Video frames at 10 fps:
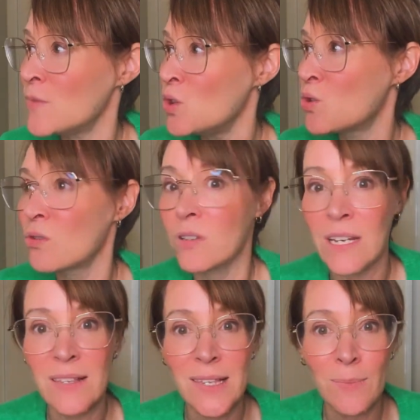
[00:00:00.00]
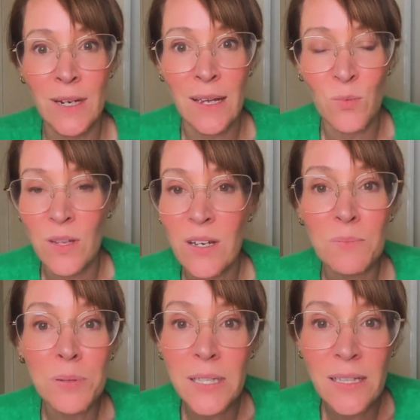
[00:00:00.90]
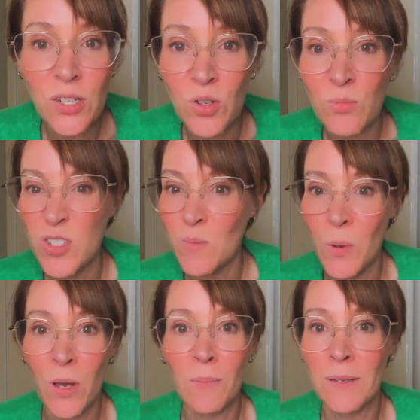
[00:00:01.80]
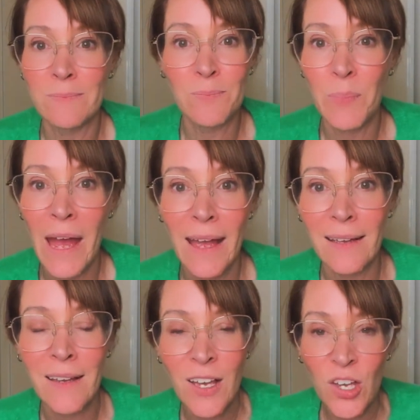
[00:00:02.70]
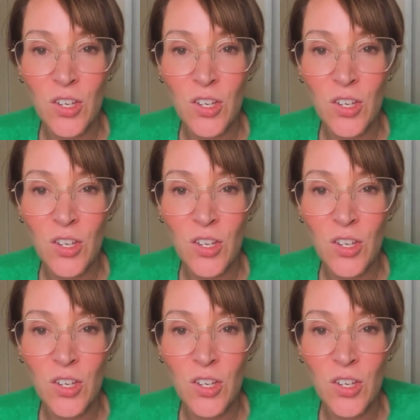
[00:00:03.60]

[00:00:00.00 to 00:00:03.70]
You could inseminate with a completely normal sperm and bang,